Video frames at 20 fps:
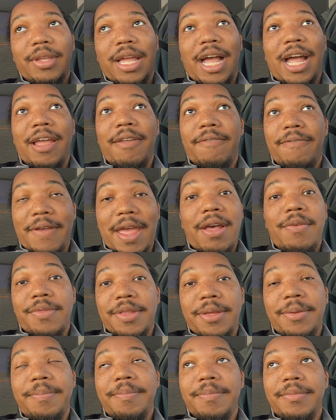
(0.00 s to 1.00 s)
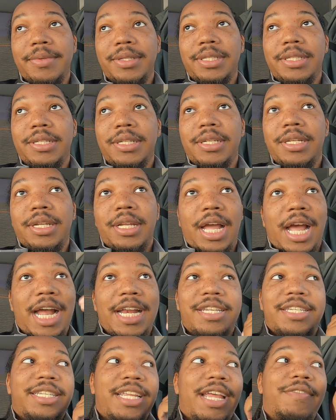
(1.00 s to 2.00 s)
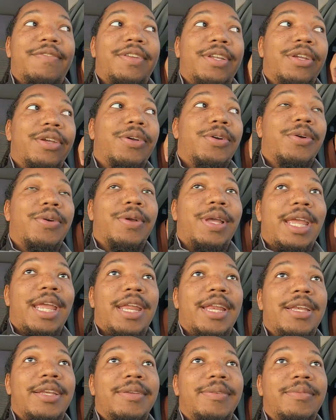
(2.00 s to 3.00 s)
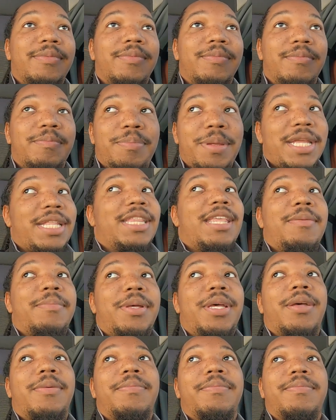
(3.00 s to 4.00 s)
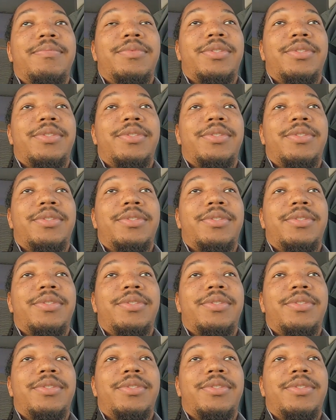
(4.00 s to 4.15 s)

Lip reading: I found them. I just have to go and pick them up.